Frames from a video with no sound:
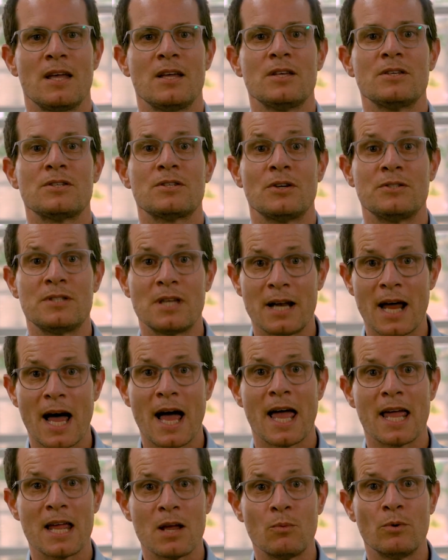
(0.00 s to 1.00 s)
So
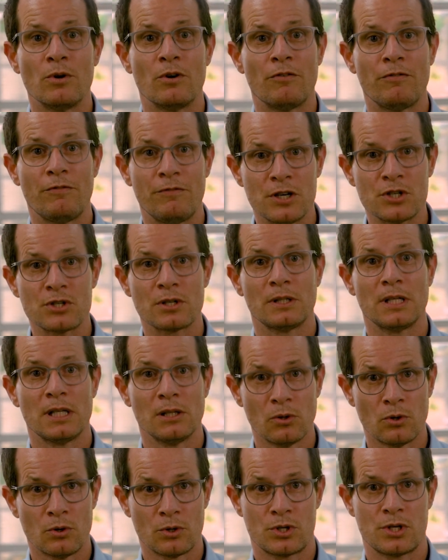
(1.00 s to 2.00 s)
today we're officially
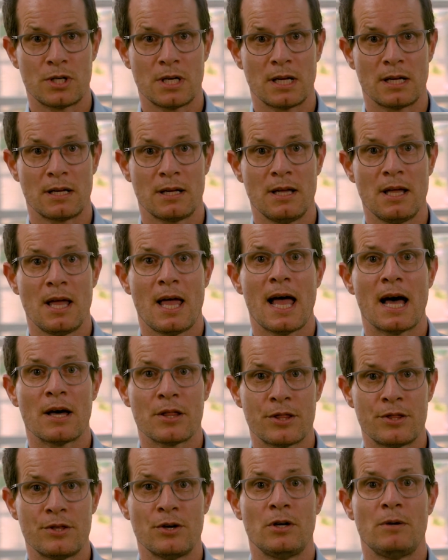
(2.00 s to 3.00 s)
launching our
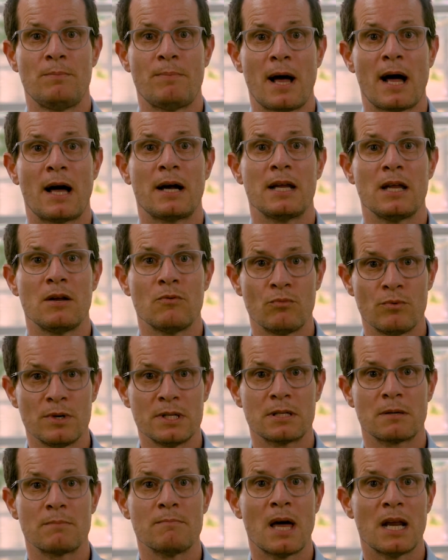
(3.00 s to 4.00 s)
third-party
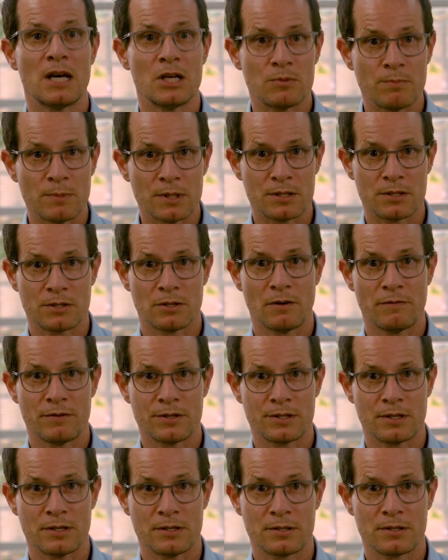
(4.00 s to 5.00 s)
risk management
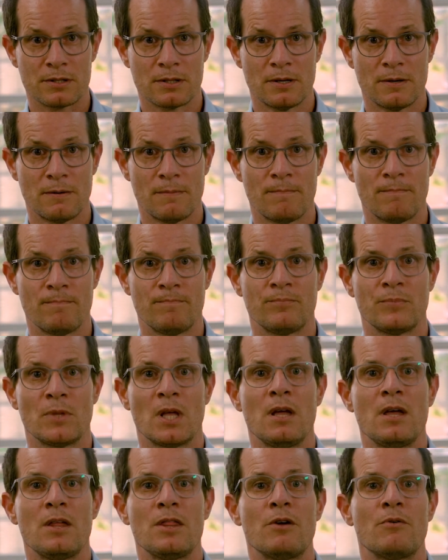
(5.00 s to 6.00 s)
services.
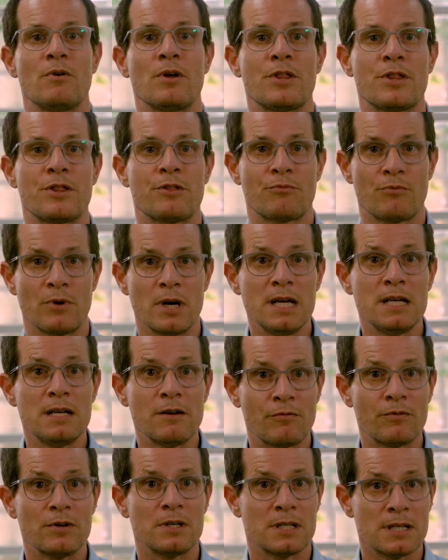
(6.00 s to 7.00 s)
There are 3
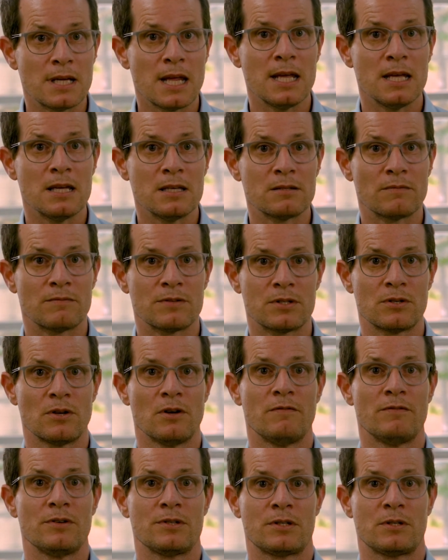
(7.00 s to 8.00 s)
different tiers of
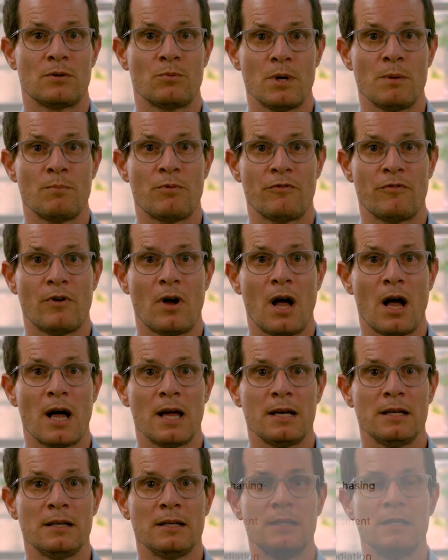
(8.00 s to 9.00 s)
service that we
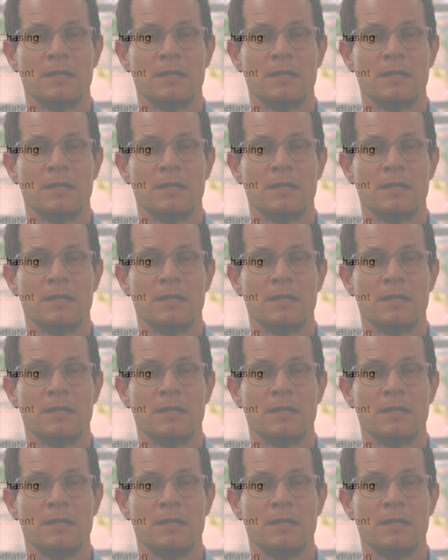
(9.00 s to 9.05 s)
provide.